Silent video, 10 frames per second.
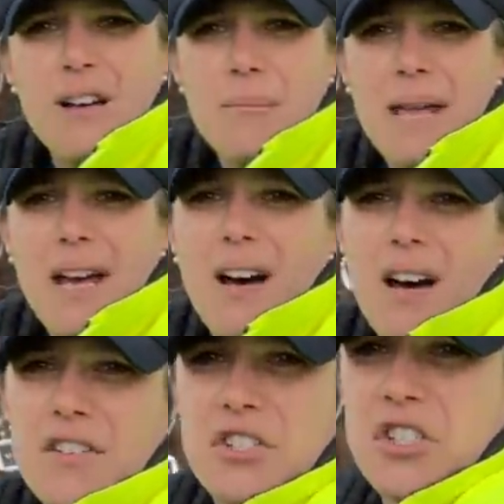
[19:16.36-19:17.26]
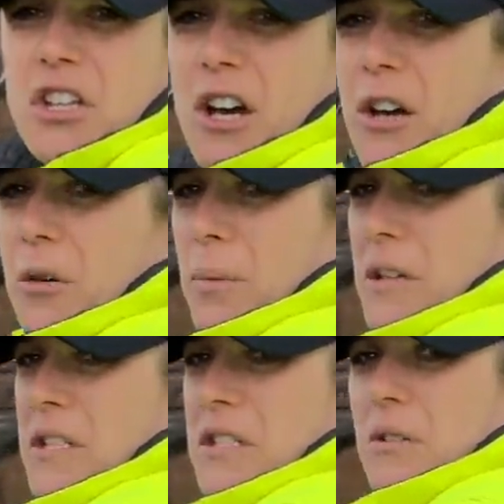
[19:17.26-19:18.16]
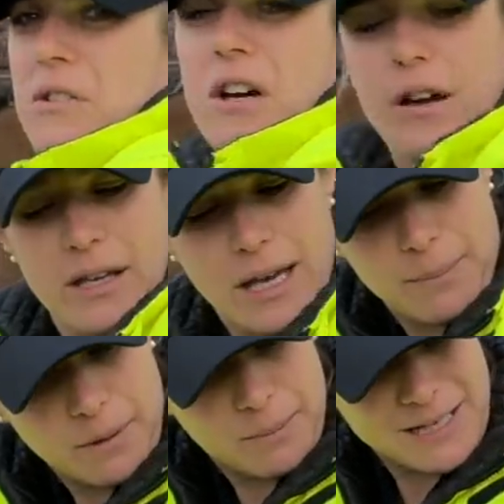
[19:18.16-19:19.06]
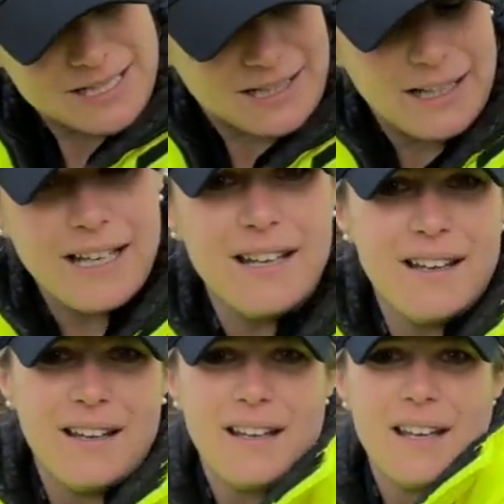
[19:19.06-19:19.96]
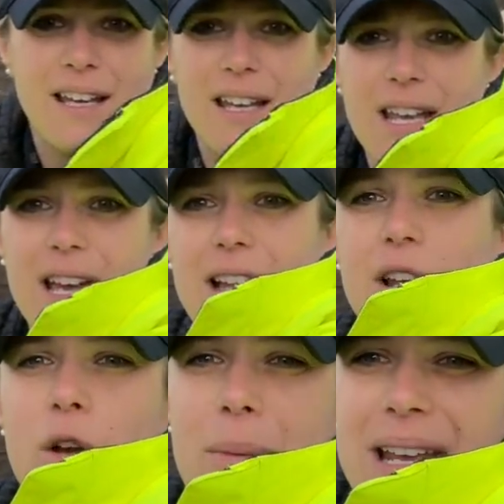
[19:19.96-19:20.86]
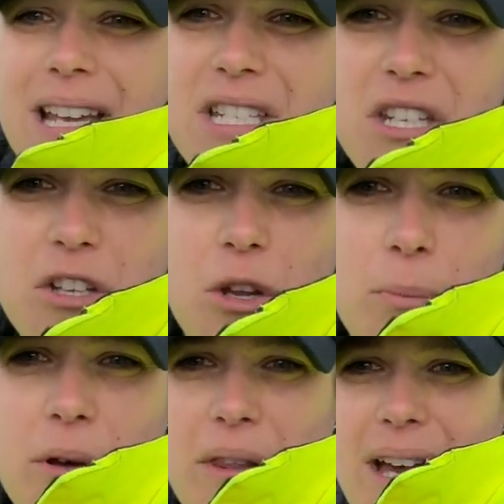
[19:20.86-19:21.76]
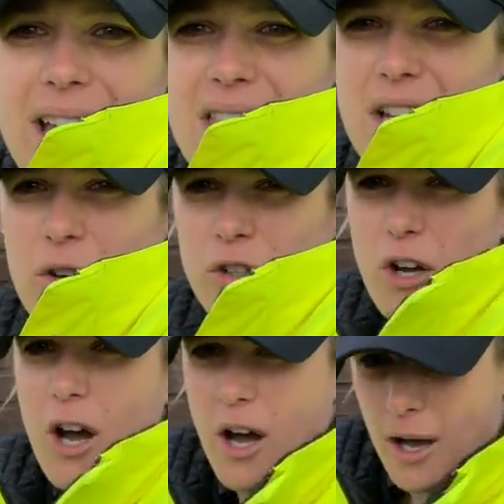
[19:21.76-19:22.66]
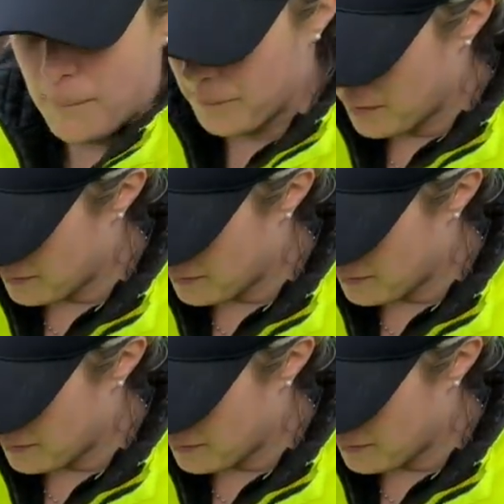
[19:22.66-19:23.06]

Bit hard to show because it's not dark yet, but basically it illuminates, and you can put that either on your arm